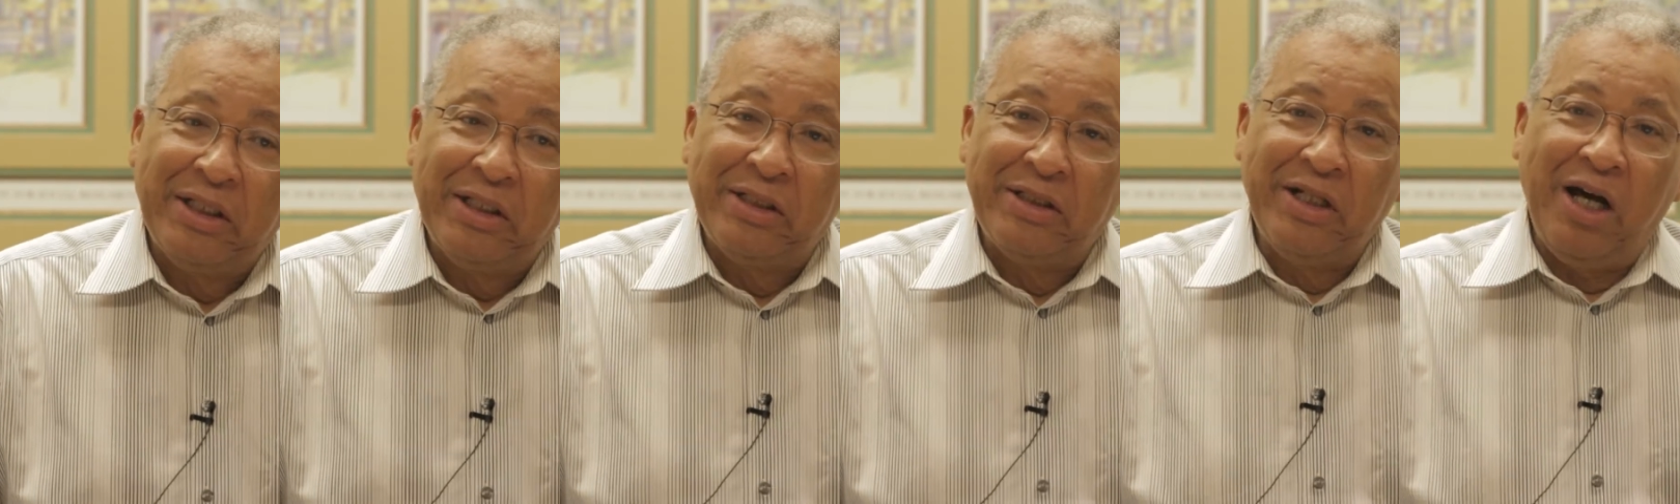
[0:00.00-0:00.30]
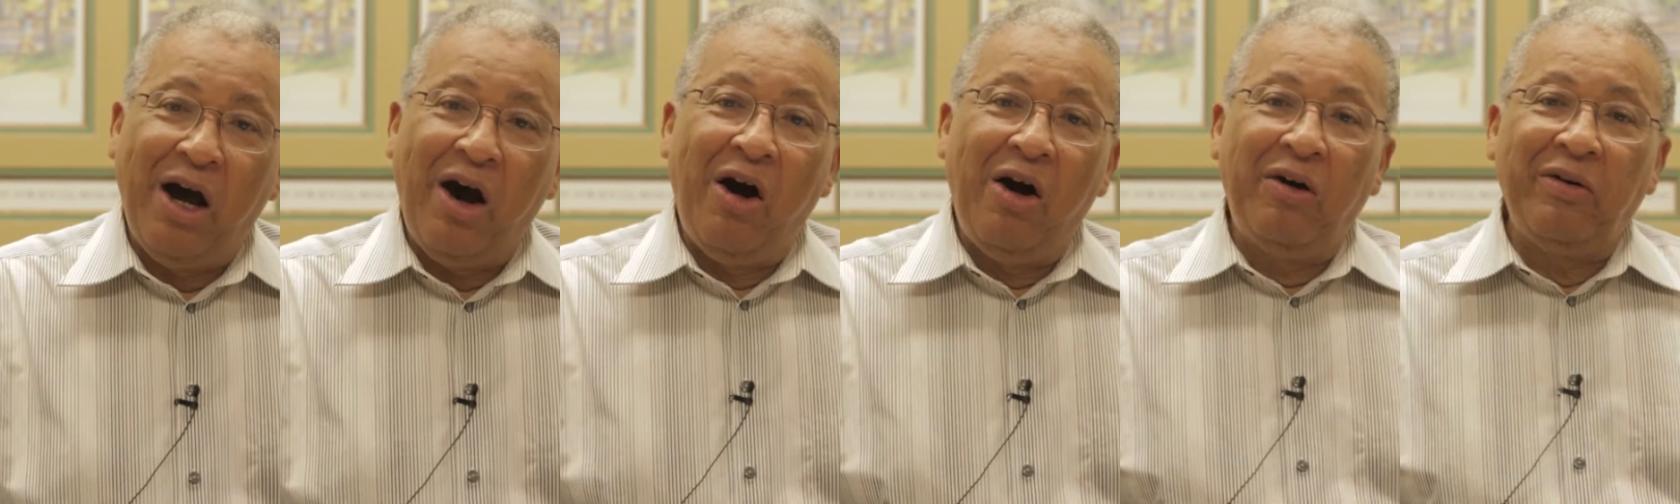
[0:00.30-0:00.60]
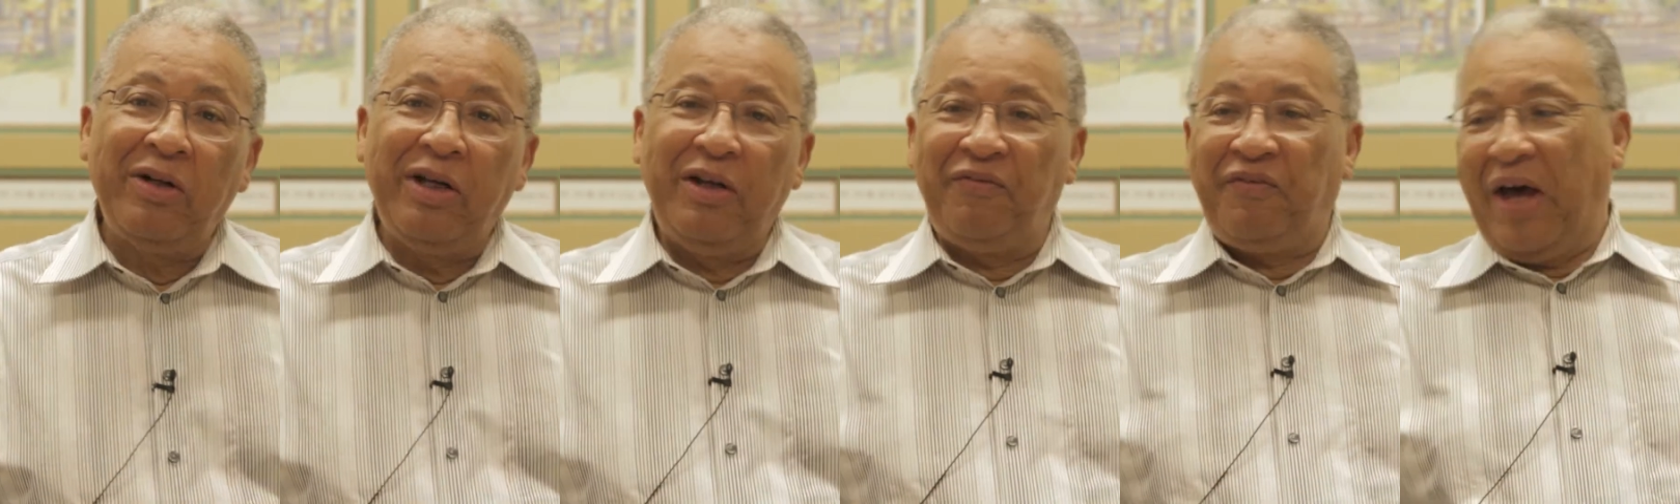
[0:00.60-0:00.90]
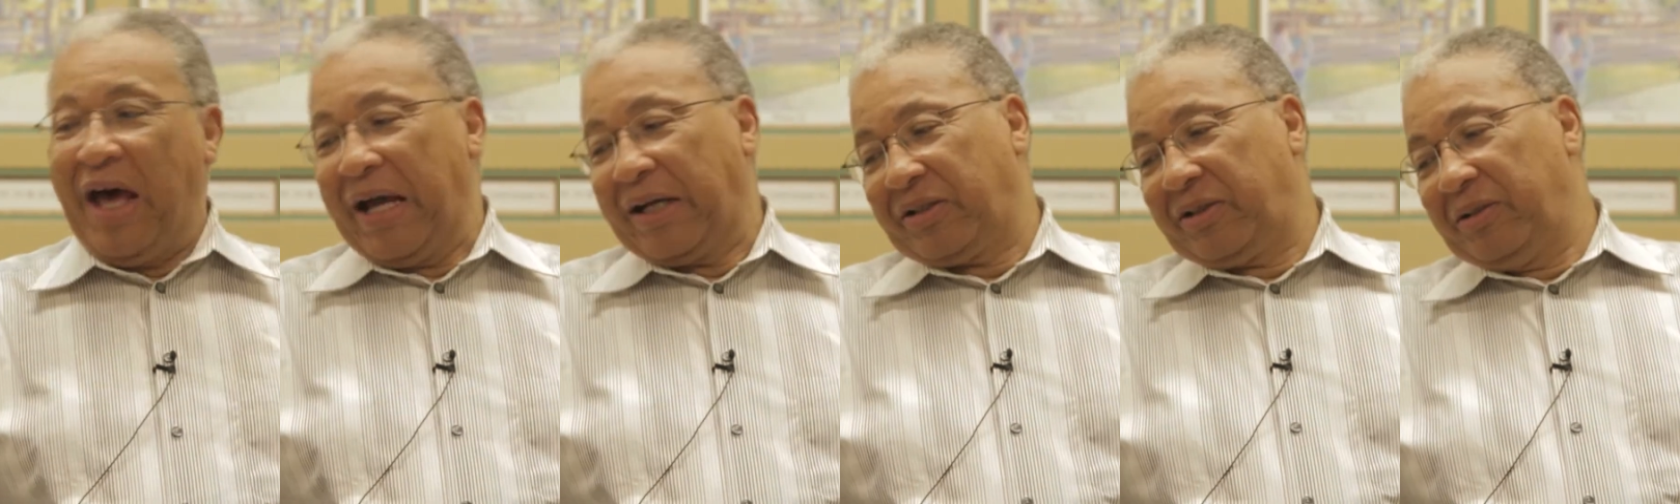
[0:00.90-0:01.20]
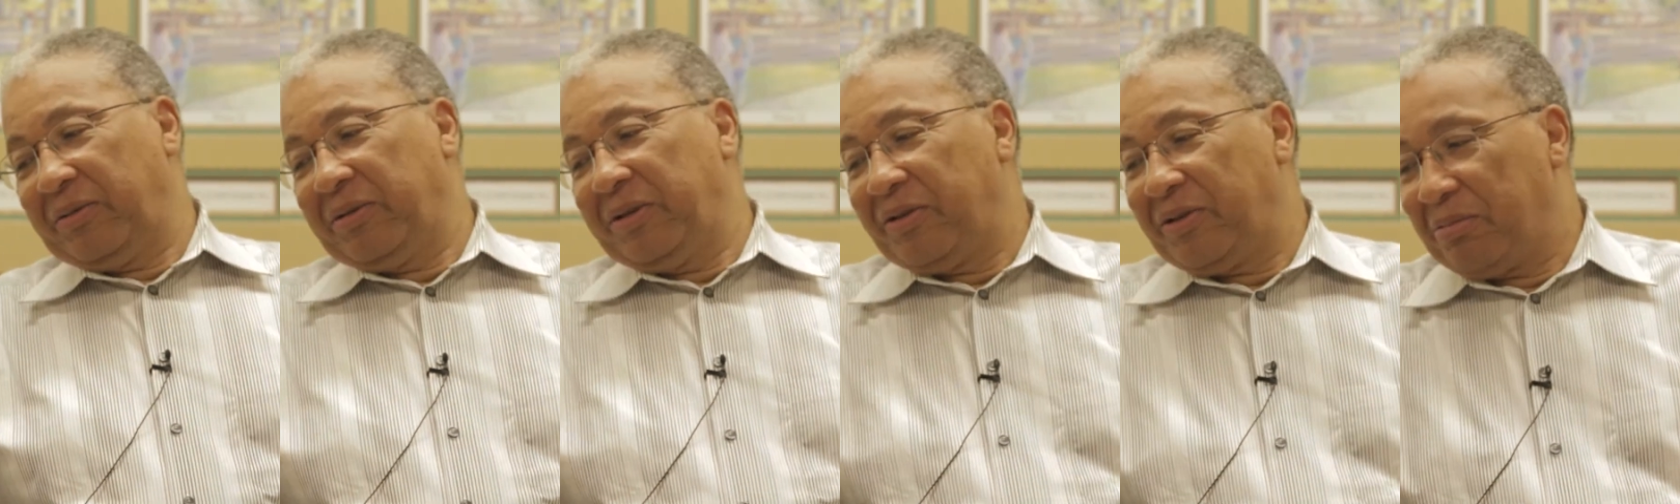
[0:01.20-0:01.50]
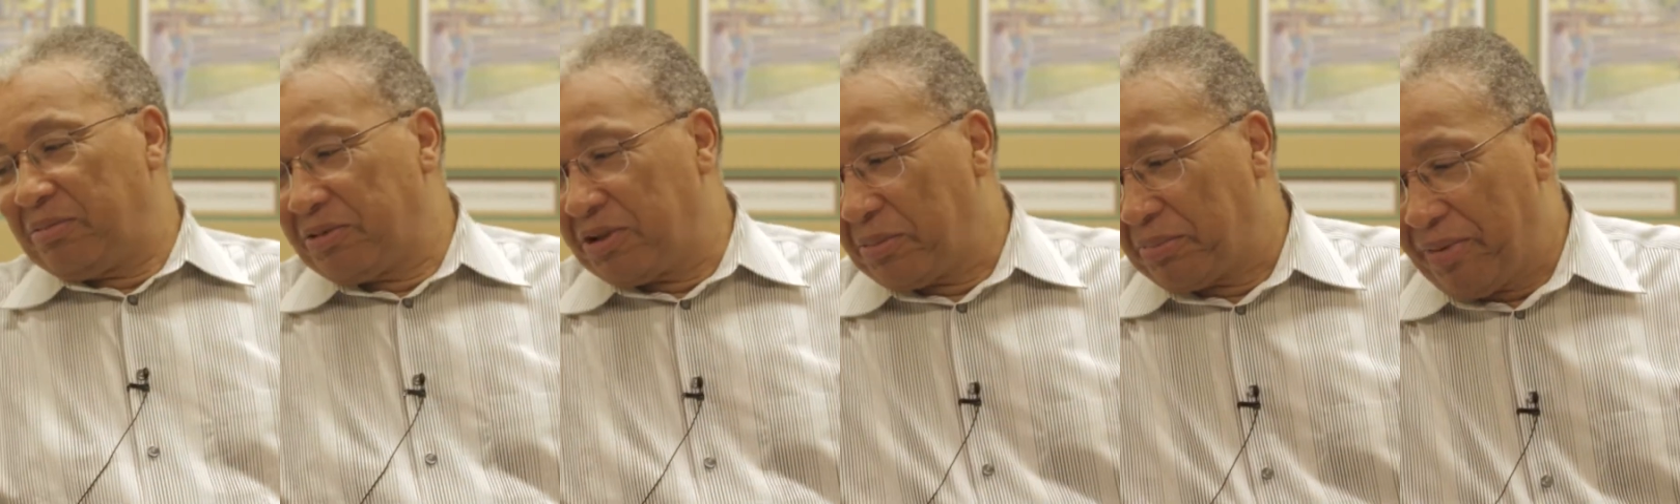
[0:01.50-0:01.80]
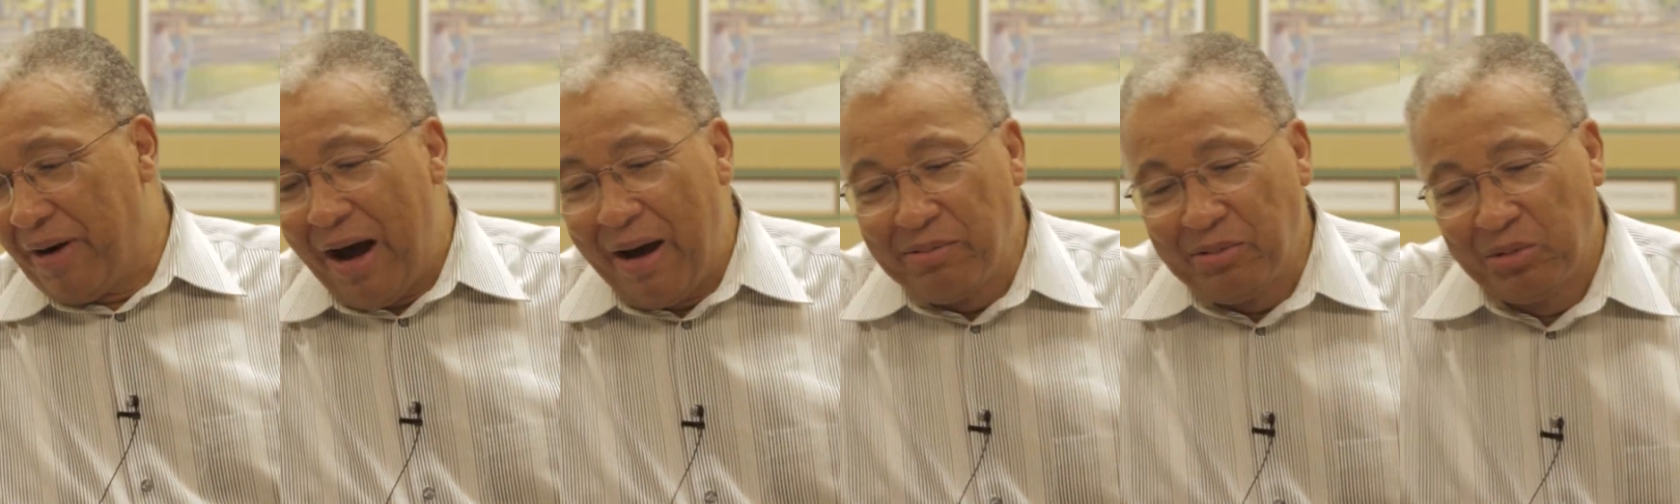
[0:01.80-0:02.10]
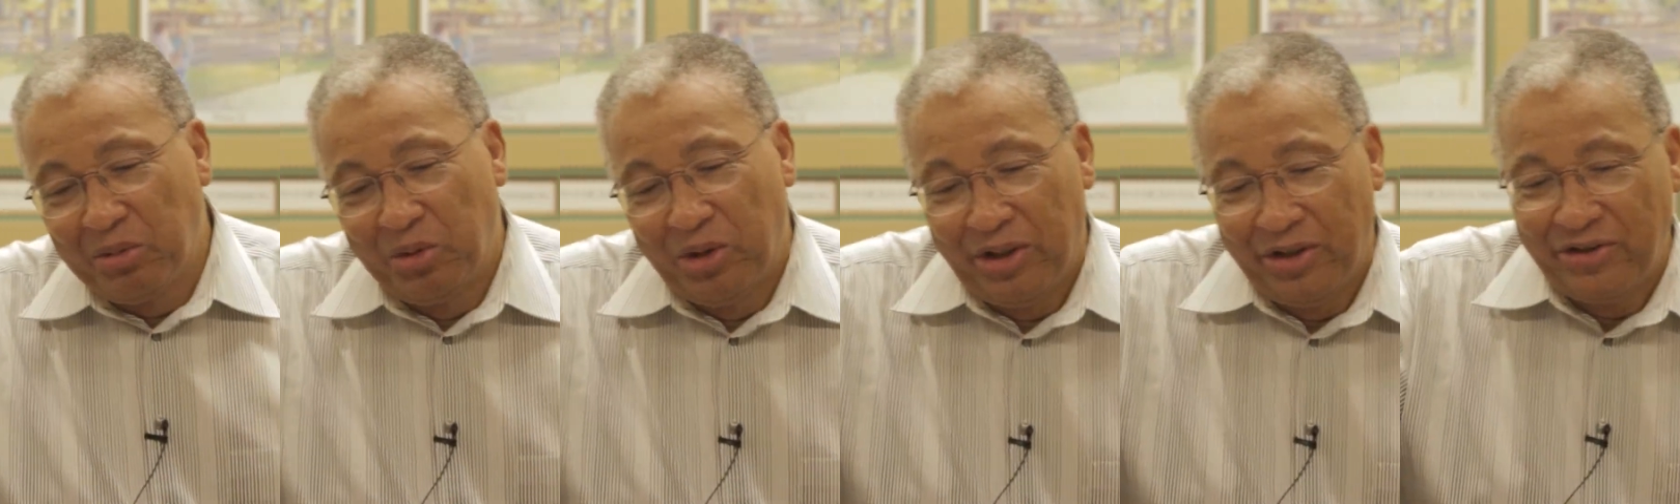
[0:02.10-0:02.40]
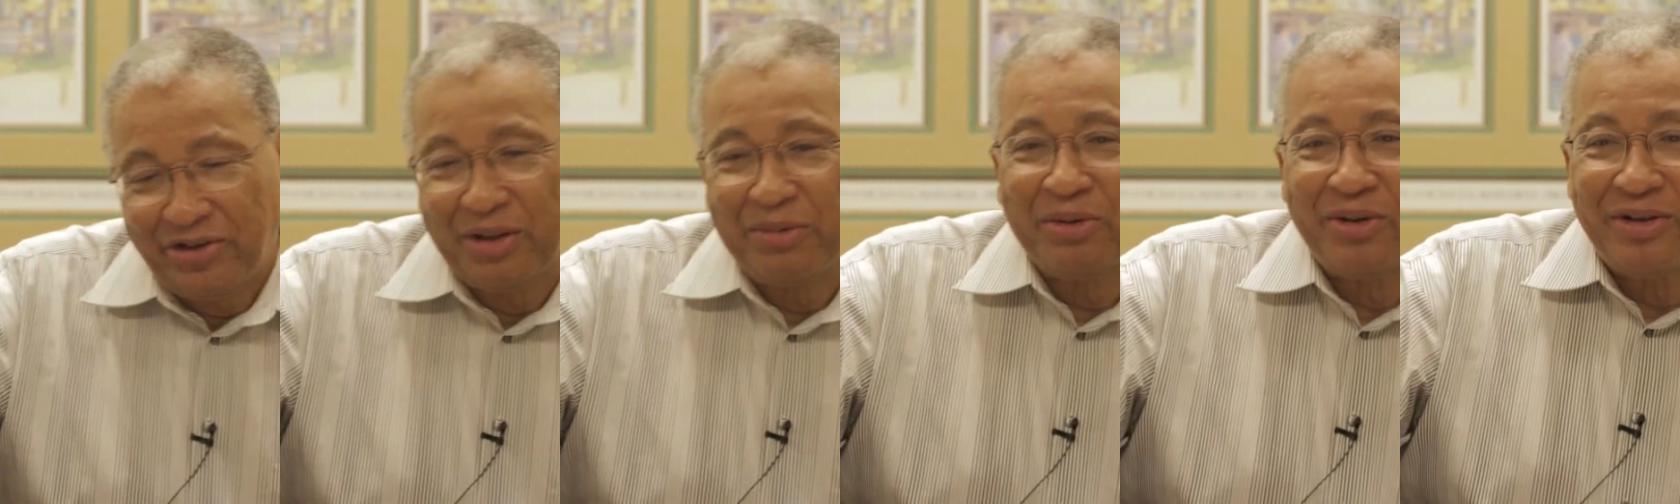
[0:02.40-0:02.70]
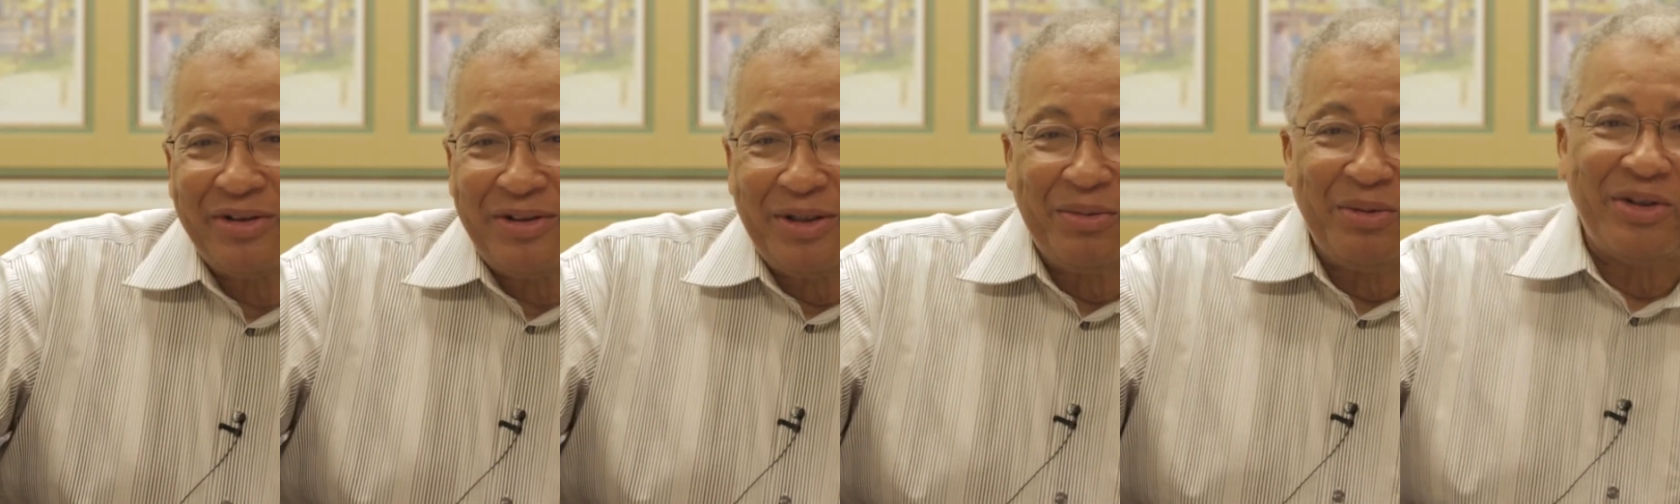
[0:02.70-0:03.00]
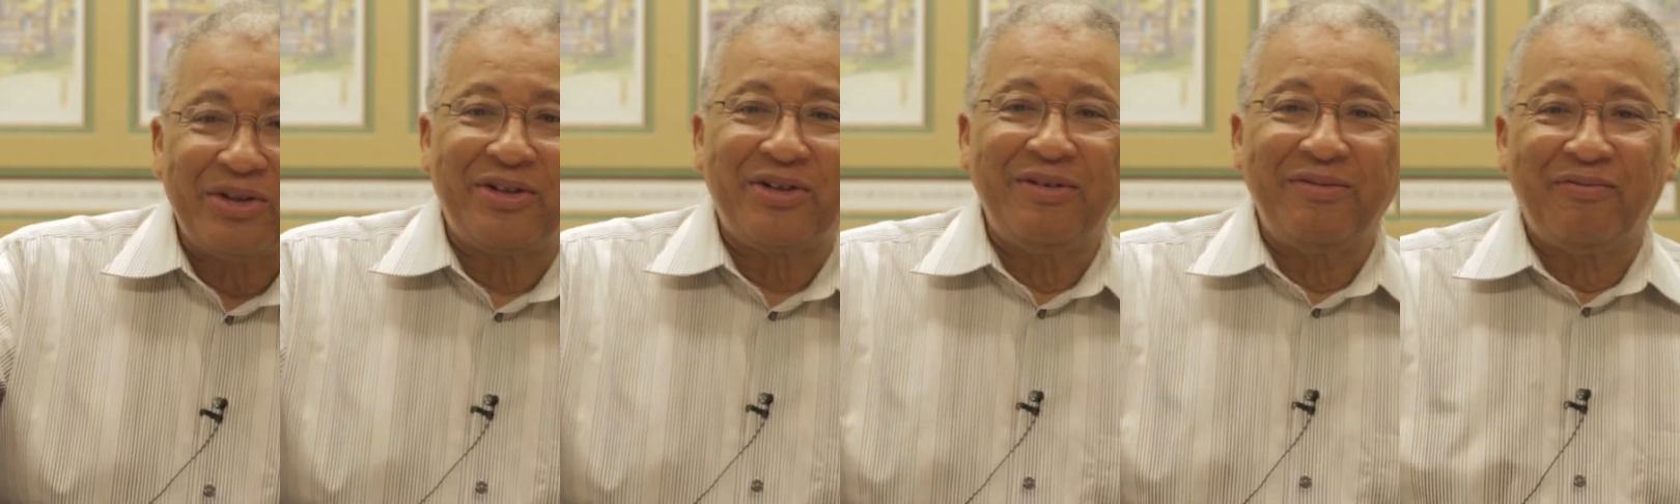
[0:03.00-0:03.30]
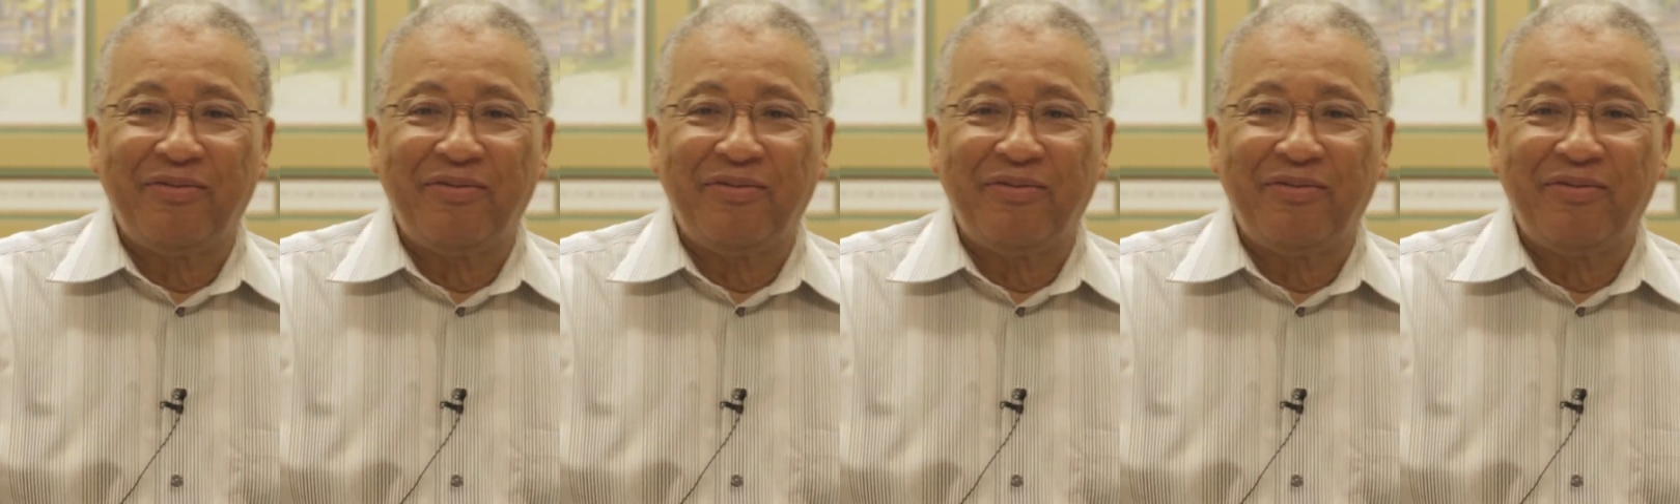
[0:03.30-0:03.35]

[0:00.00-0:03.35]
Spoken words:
No, in fact, the problem was there were